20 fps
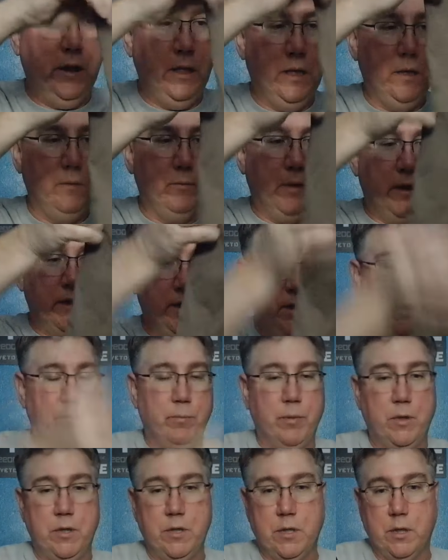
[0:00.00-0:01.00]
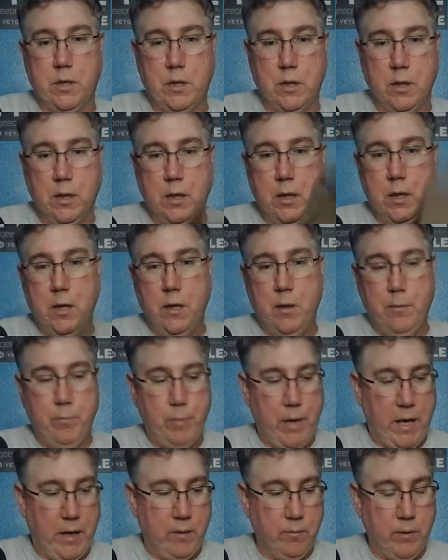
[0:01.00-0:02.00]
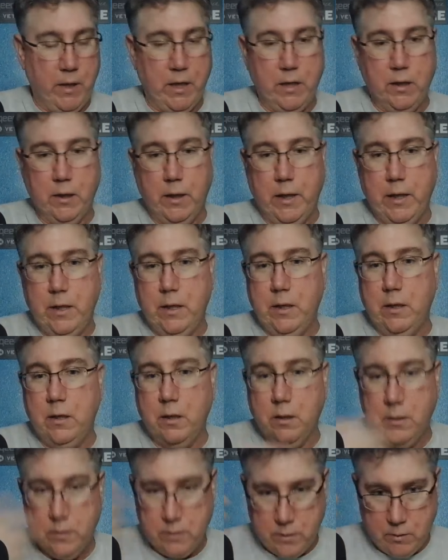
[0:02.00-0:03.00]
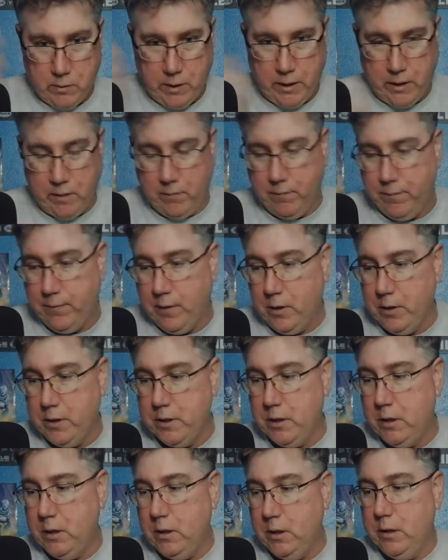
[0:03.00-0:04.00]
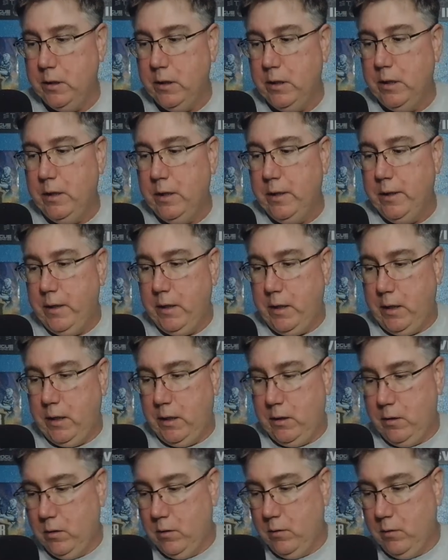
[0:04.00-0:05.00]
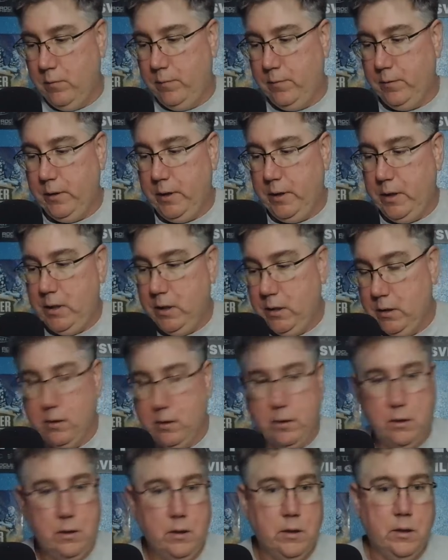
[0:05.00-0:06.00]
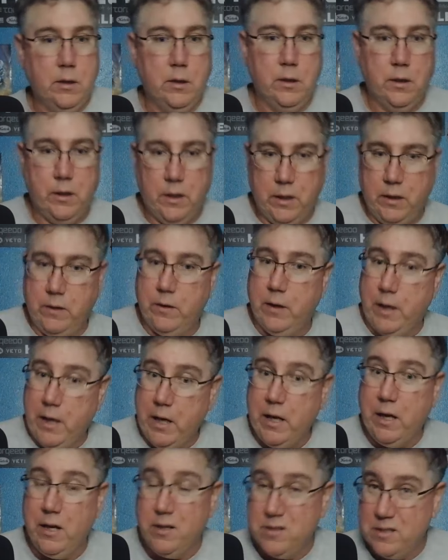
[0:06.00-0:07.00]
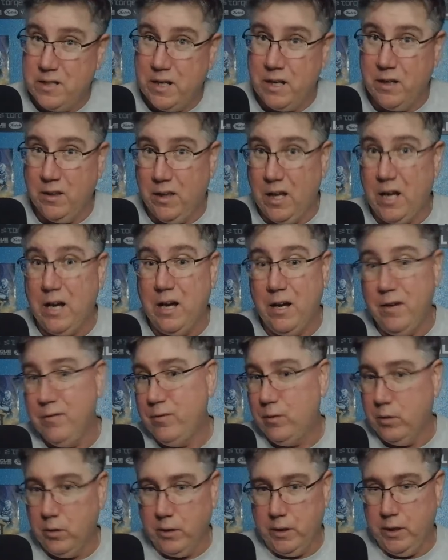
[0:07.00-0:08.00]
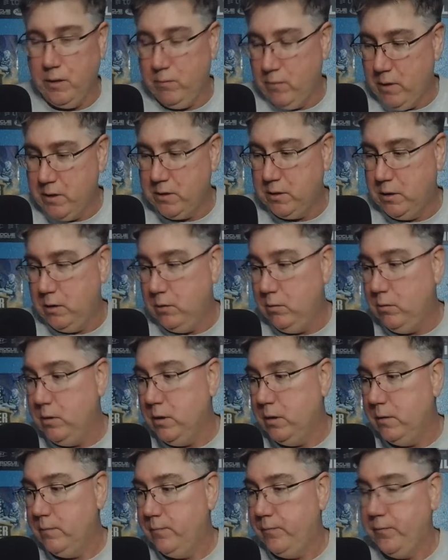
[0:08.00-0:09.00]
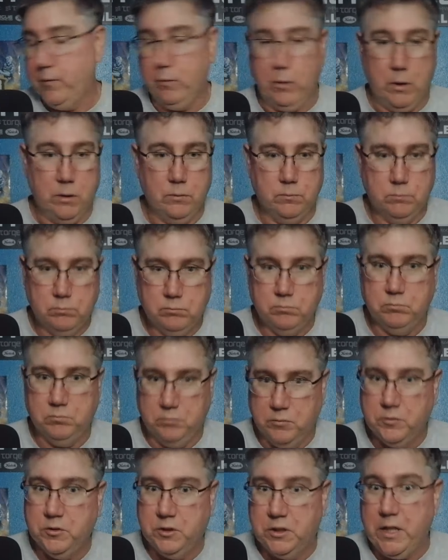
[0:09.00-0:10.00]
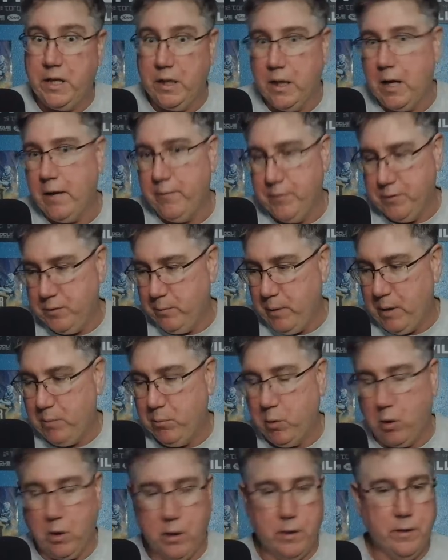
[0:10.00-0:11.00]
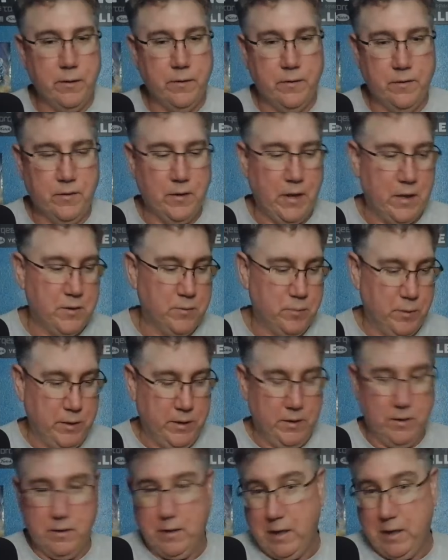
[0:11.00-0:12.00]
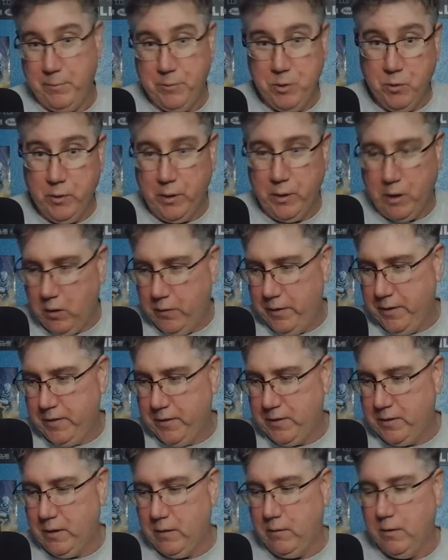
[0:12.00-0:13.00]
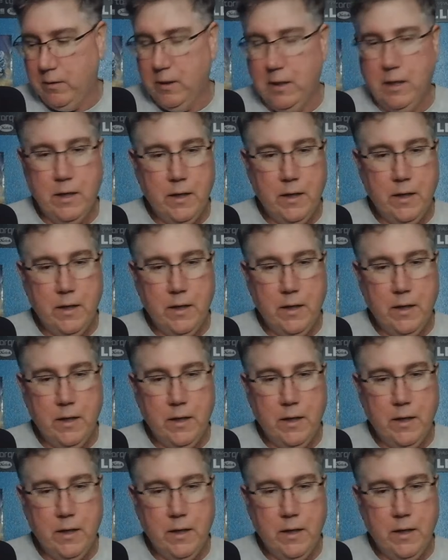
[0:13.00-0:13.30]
getting my temperature back regulated so I can function and hopefully either A, stay alive or get rescued. Well, stay alive is the main part. So that's what I'm doing all this. So